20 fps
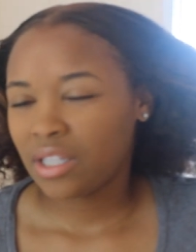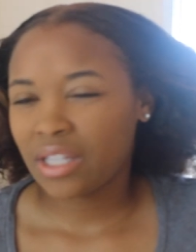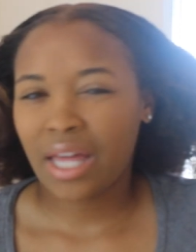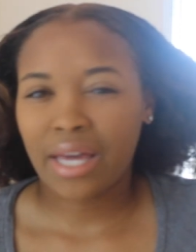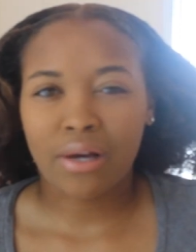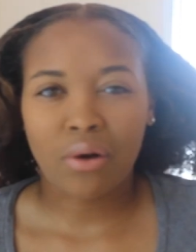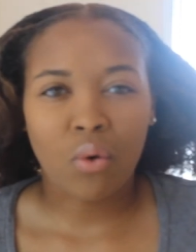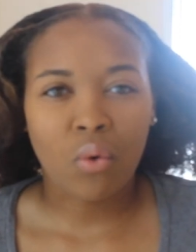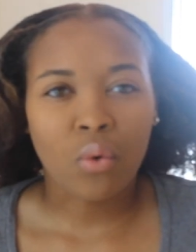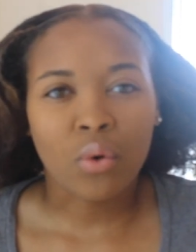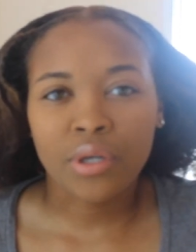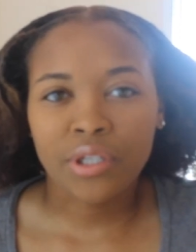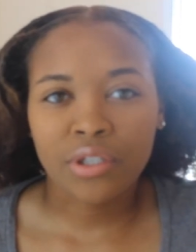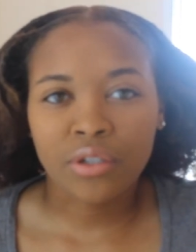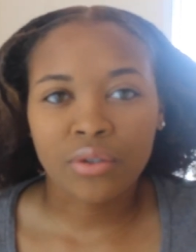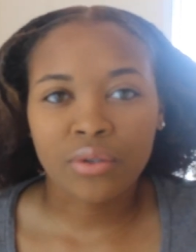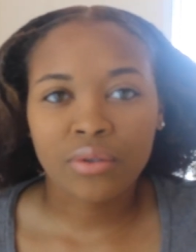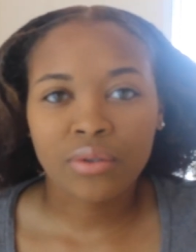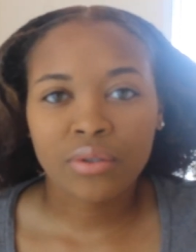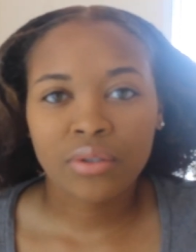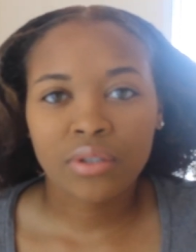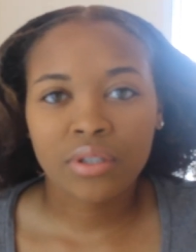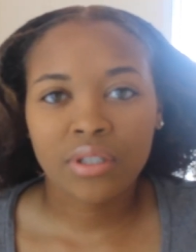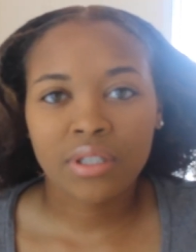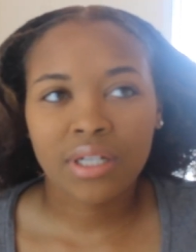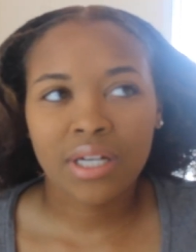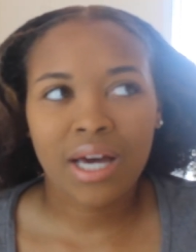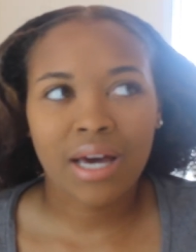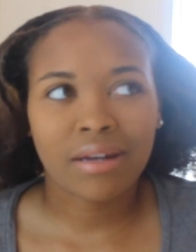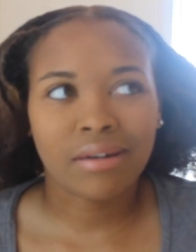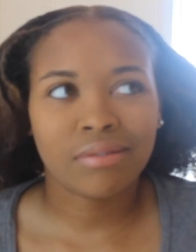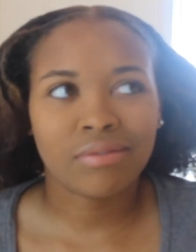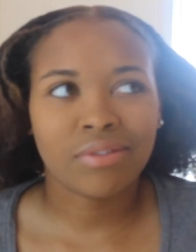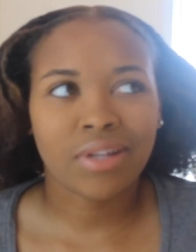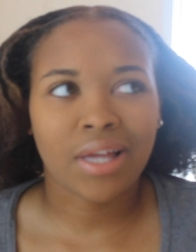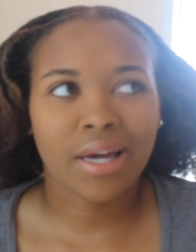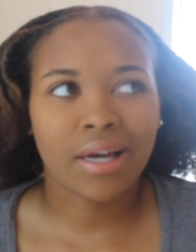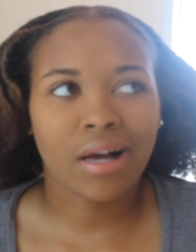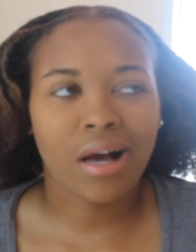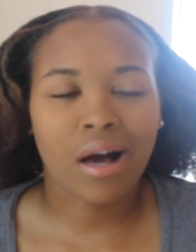like, oil, kind of
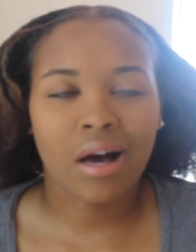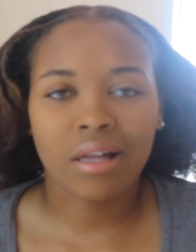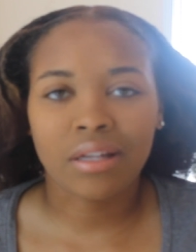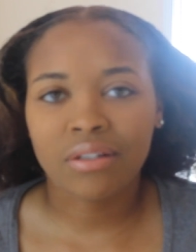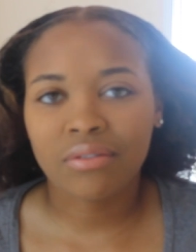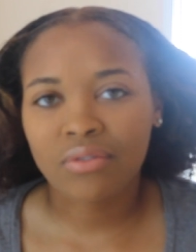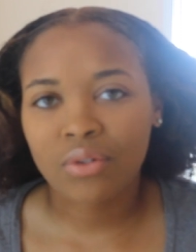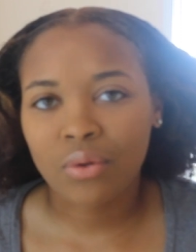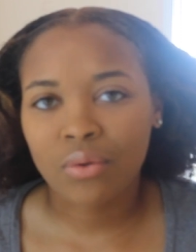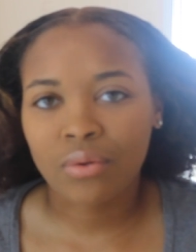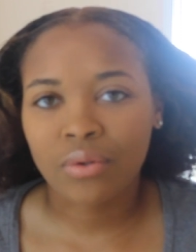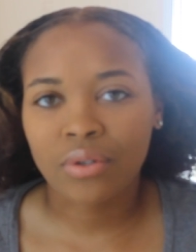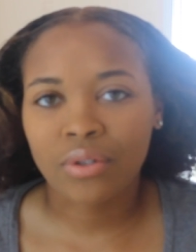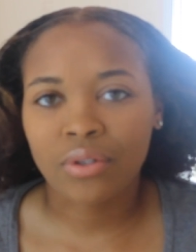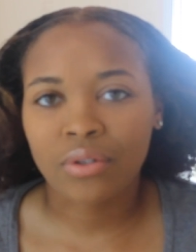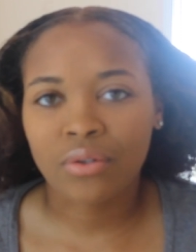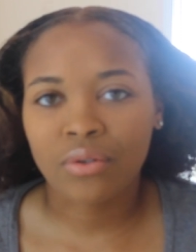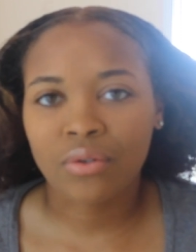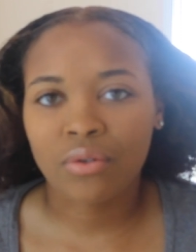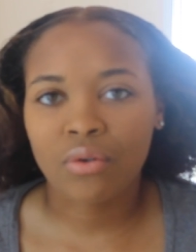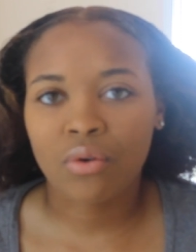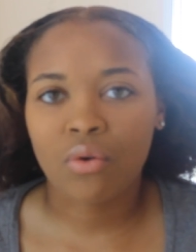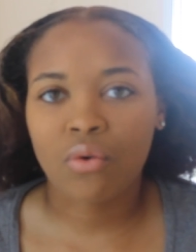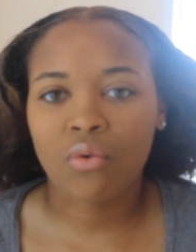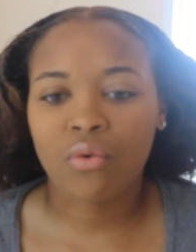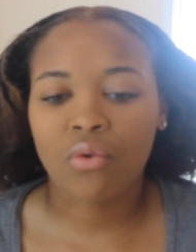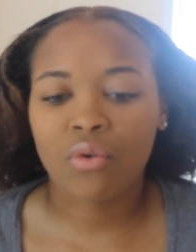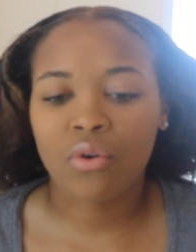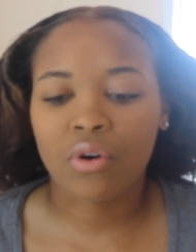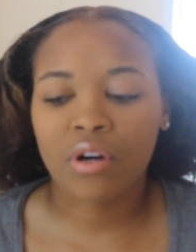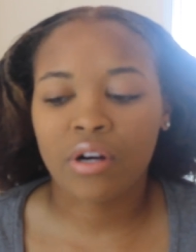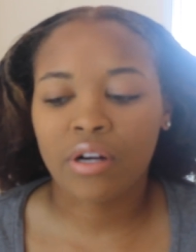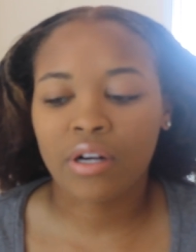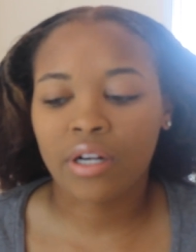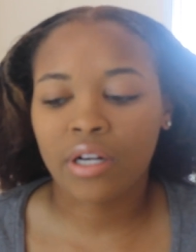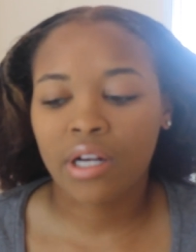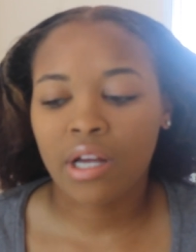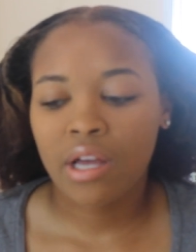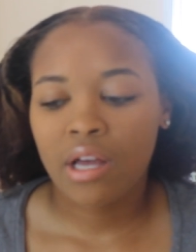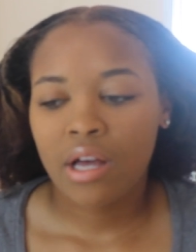like olive oil
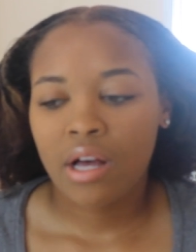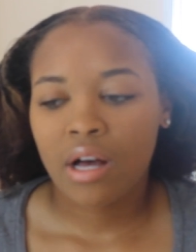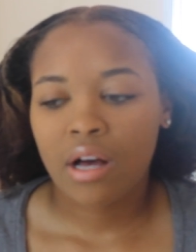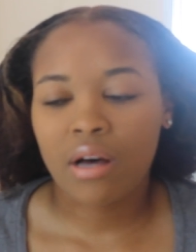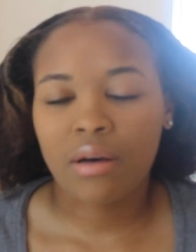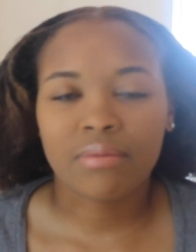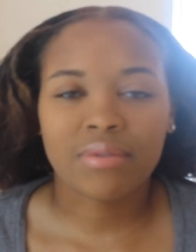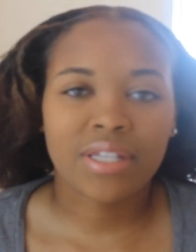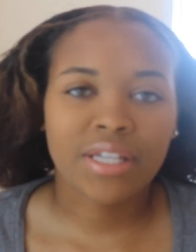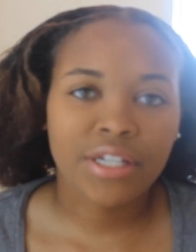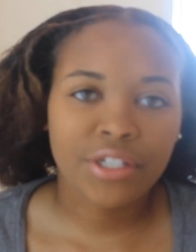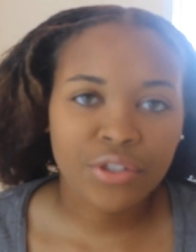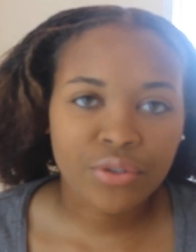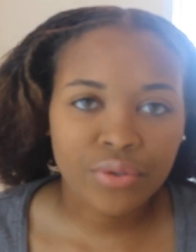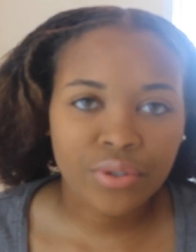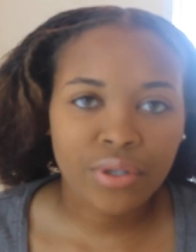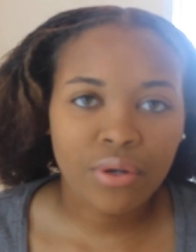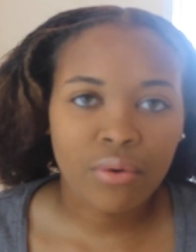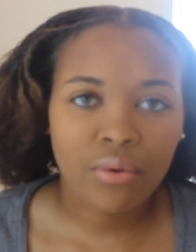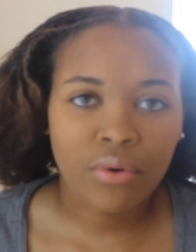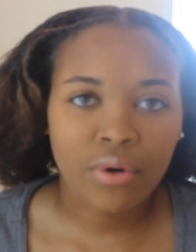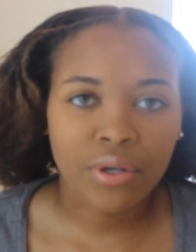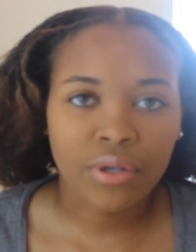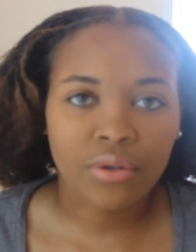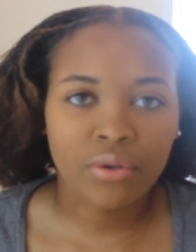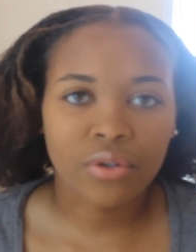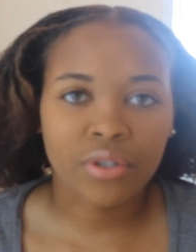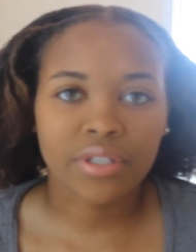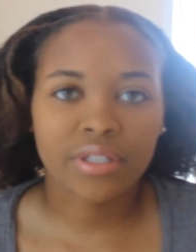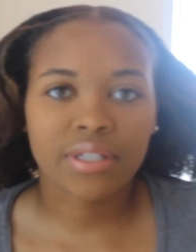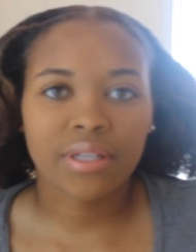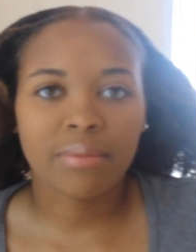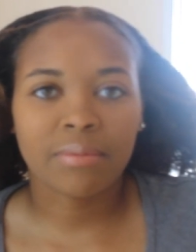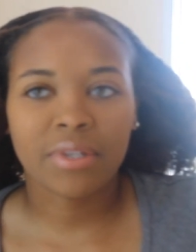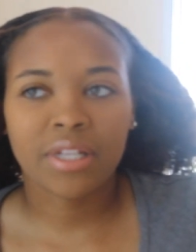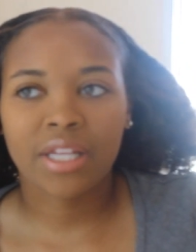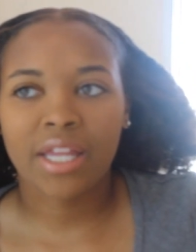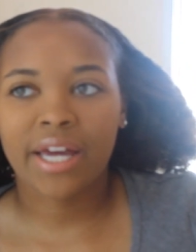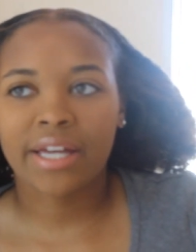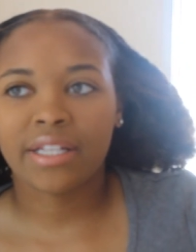or uh, tea tree oil or
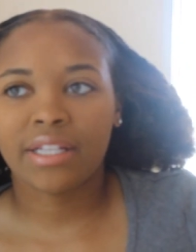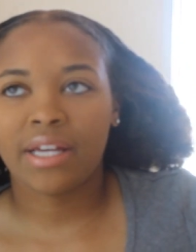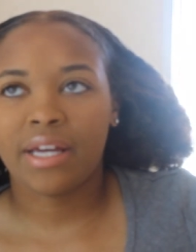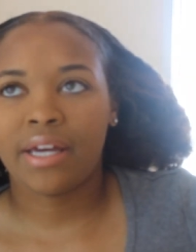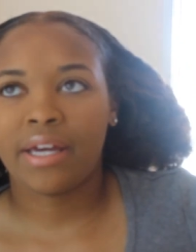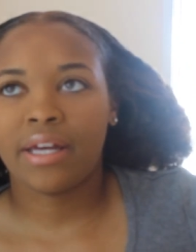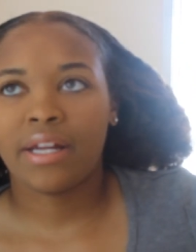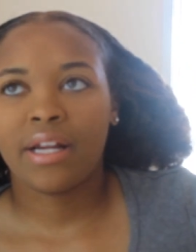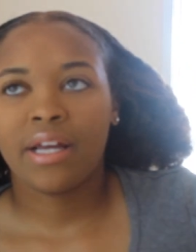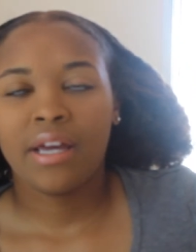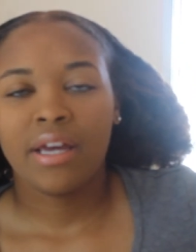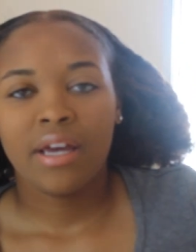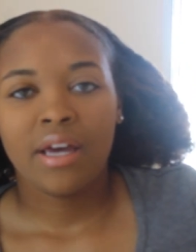something like that.